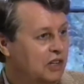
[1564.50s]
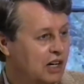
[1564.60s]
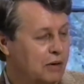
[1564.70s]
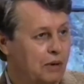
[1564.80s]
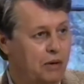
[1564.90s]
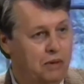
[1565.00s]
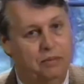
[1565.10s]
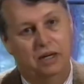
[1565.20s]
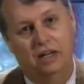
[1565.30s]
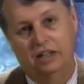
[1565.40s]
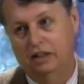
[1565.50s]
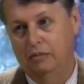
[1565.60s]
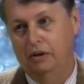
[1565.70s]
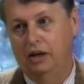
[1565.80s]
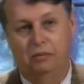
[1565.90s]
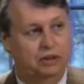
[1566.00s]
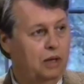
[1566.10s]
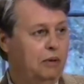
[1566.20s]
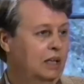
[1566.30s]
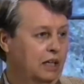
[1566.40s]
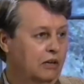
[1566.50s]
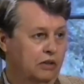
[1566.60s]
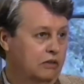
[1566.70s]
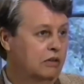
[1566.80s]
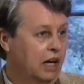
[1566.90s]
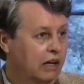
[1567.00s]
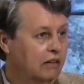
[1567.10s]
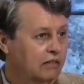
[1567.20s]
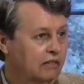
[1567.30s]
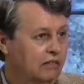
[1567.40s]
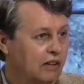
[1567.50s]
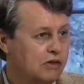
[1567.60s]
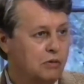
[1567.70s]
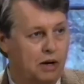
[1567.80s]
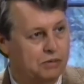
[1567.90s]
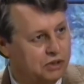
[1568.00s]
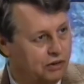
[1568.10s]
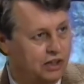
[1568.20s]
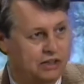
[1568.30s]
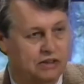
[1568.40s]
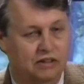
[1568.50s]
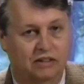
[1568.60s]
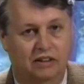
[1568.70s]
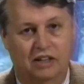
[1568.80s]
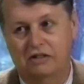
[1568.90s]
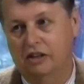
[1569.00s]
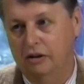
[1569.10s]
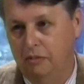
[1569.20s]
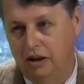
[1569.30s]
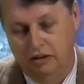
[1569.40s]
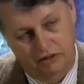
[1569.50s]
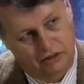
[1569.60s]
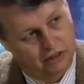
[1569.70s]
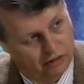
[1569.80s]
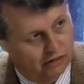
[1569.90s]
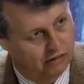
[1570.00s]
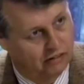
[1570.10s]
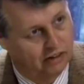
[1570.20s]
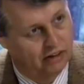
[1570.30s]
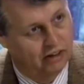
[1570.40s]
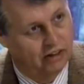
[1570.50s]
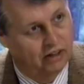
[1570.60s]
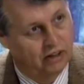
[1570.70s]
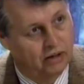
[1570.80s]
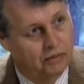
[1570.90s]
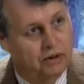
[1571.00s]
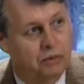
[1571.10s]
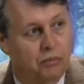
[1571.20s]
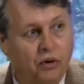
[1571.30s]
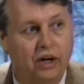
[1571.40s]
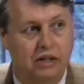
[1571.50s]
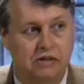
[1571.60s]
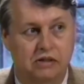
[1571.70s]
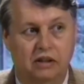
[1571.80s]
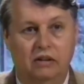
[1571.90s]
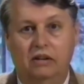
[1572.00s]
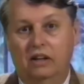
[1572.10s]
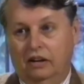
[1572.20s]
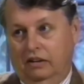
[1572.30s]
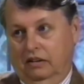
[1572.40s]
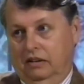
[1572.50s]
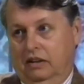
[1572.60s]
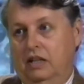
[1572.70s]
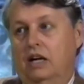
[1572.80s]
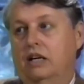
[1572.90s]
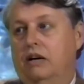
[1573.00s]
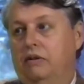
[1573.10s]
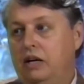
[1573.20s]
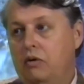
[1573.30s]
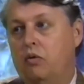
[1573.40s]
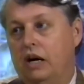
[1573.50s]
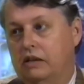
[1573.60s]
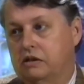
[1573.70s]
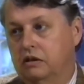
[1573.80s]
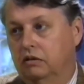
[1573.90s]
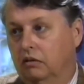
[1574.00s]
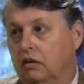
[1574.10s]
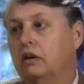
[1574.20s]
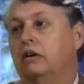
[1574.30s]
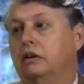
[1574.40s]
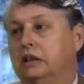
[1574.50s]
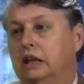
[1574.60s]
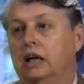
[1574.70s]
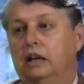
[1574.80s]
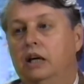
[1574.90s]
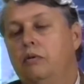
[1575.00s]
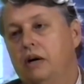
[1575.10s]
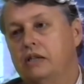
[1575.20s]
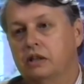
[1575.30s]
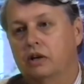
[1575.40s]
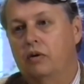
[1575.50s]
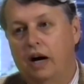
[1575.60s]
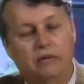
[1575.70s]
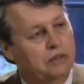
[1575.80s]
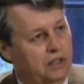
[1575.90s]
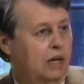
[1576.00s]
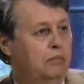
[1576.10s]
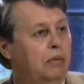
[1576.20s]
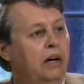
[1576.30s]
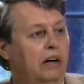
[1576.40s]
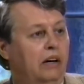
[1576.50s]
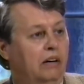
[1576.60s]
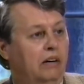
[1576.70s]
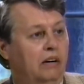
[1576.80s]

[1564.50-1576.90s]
talk about maybe hunting the bear, but they mainly go to drink and swap stories like Southern men used to do. But the boy, still young enough, he wants to learn to hunt. He wants to go after that bear.